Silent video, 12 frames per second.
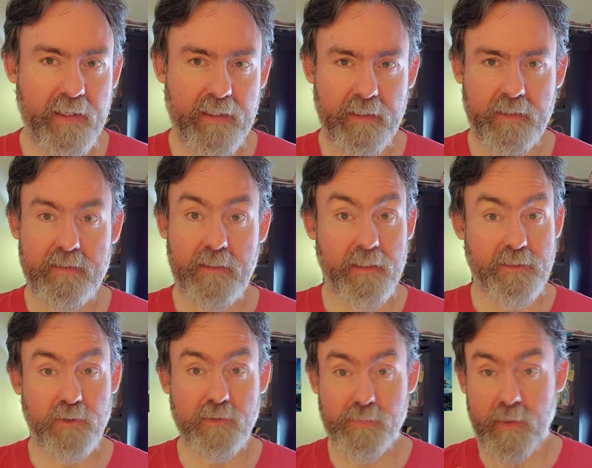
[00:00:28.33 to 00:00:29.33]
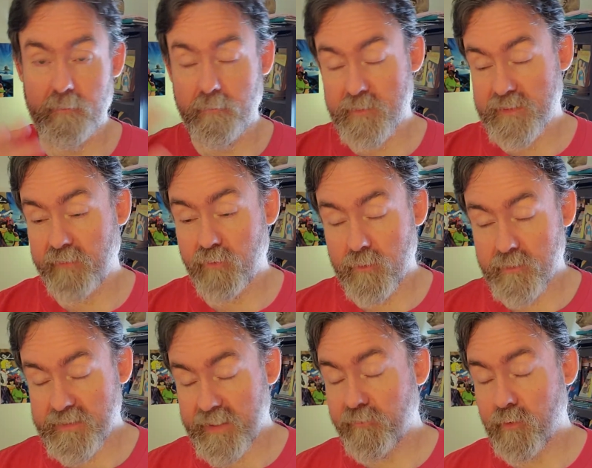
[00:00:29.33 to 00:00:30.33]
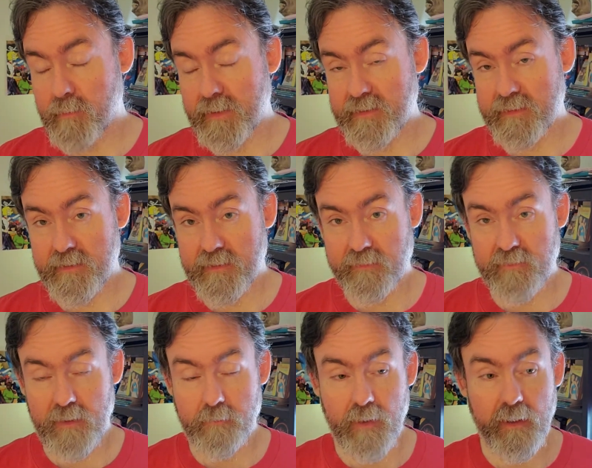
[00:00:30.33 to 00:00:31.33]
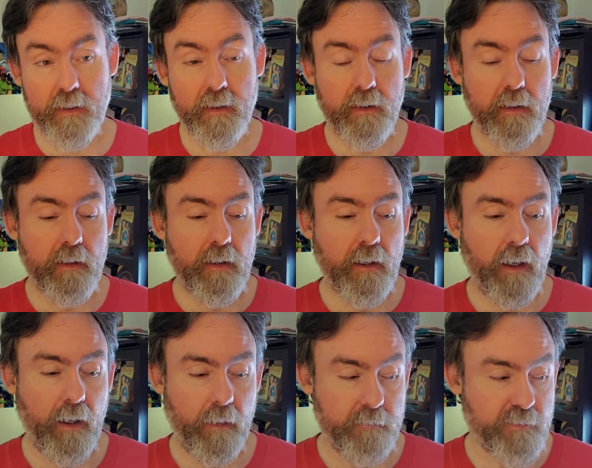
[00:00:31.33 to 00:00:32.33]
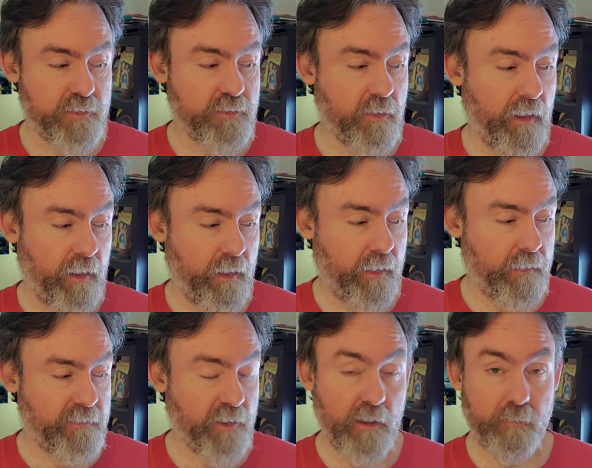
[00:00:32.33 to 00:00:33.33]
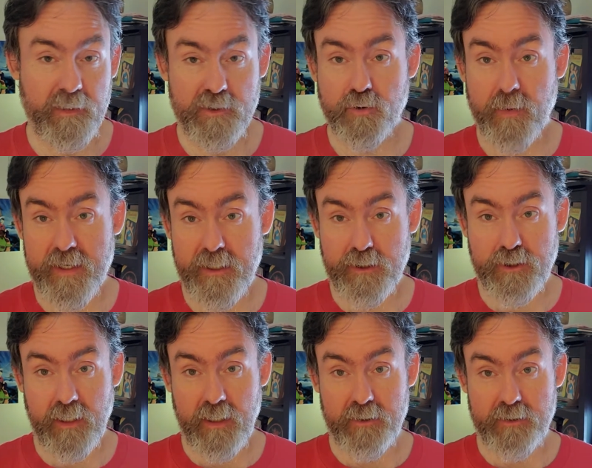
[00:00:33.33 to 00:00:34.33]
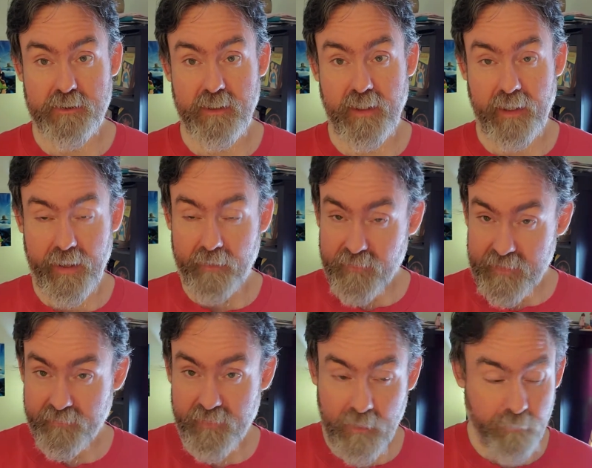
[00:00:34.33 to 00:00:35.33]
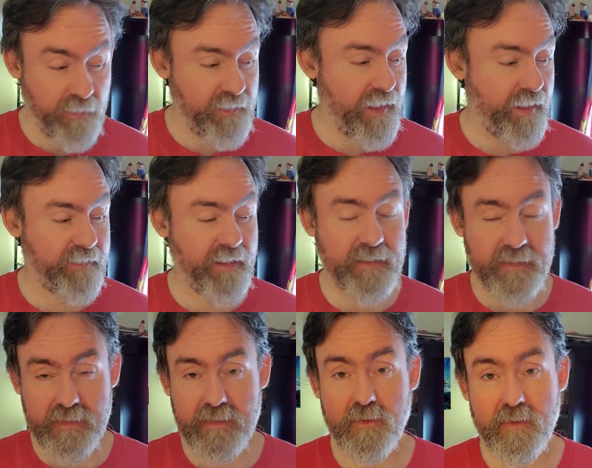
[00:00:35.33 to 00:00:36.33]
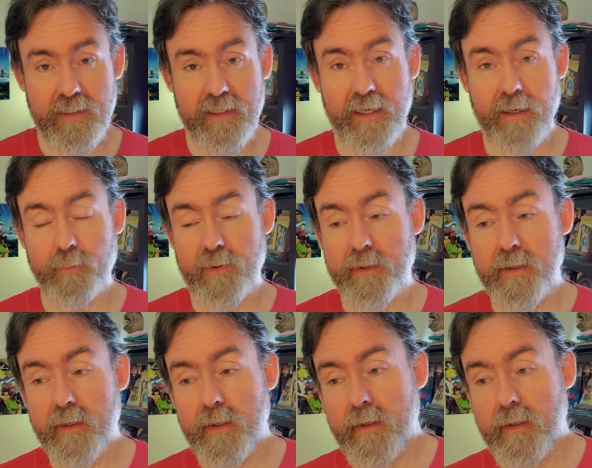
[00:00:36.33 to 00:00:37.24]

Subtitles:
as you know, it's been several months since I've done my dollar bin trading challenge. I haven't given up on that. That is still going to happen.